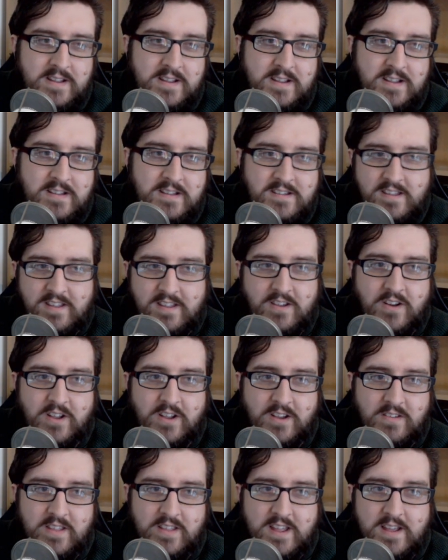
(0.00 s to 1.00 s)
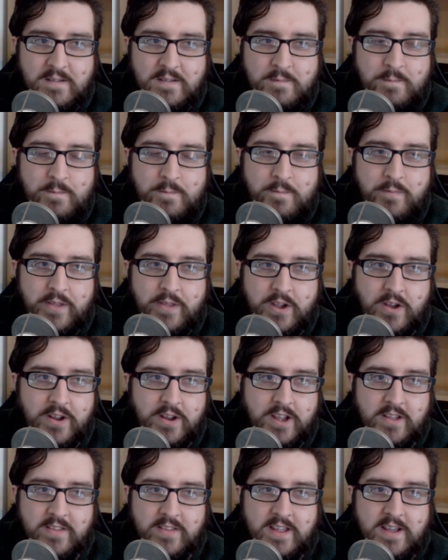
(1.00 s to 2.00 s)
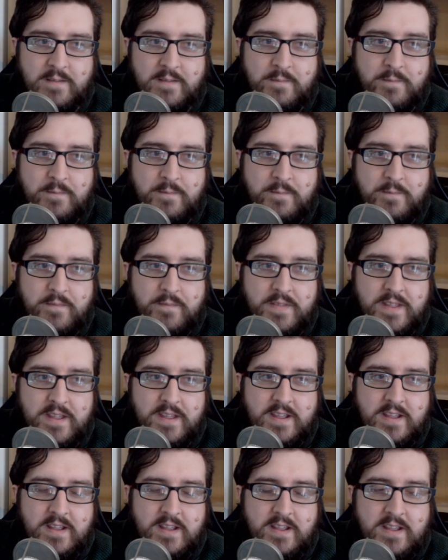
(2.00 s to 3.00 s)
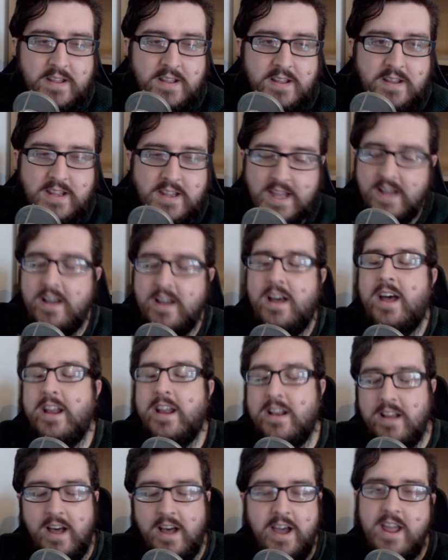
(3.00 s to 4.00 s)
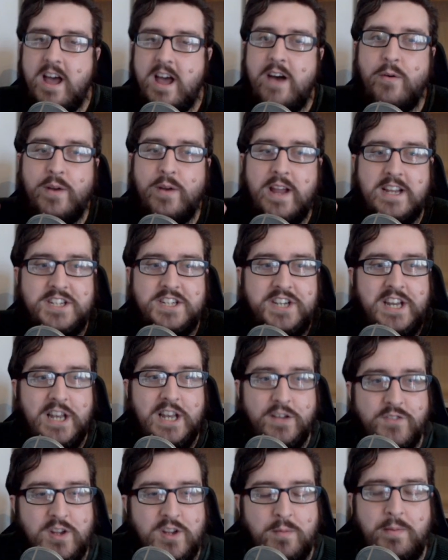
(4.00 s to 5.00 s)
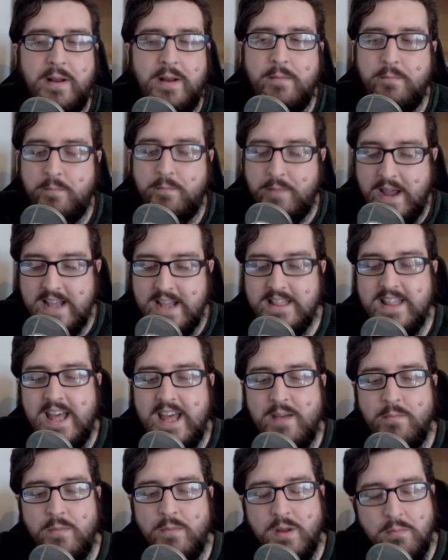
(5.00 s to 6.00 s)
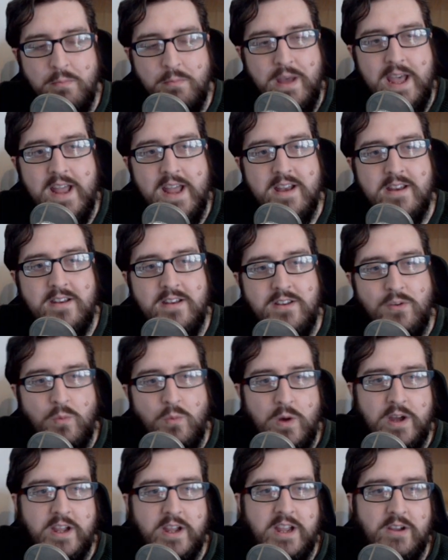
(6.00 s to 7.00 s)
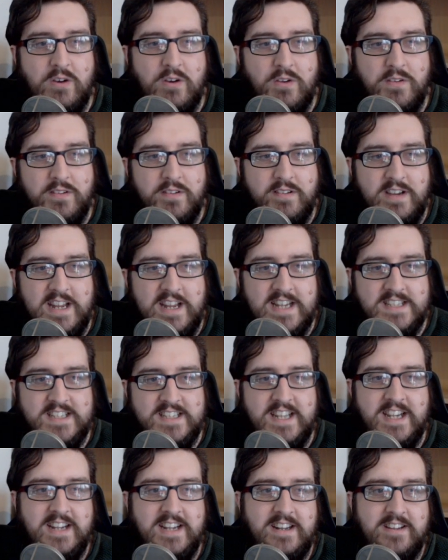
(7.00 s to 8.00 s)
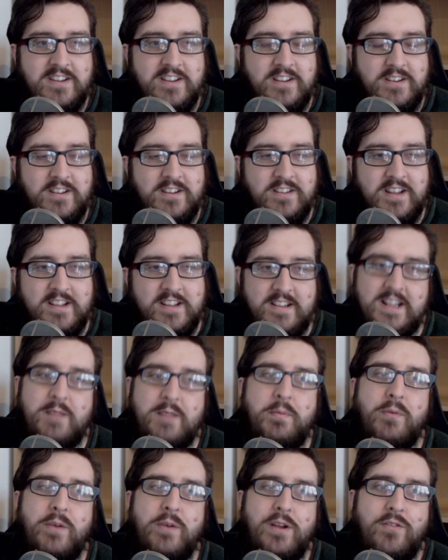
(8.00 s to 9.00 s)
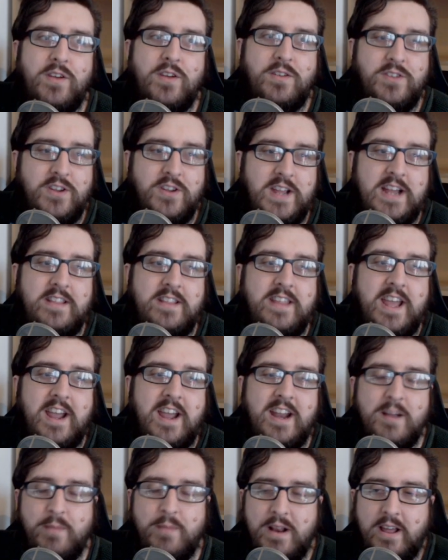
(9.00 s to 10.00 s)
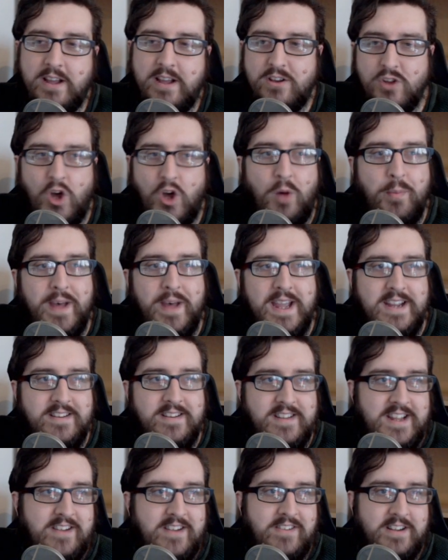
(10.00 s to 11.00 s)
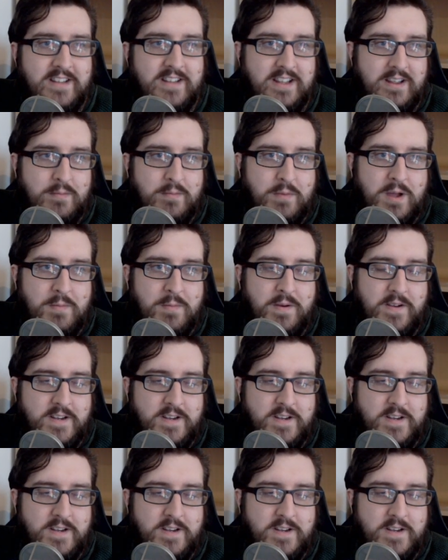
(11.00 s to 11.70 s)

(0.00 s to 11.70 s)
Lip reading: So they've got to go there. They got to go there. Yeah, I would actually love to paint them compared to working on Yazneg and his Hunters. I think that'd be really fun. So yeah, they're going to be like top A-tier, I think, in my mind.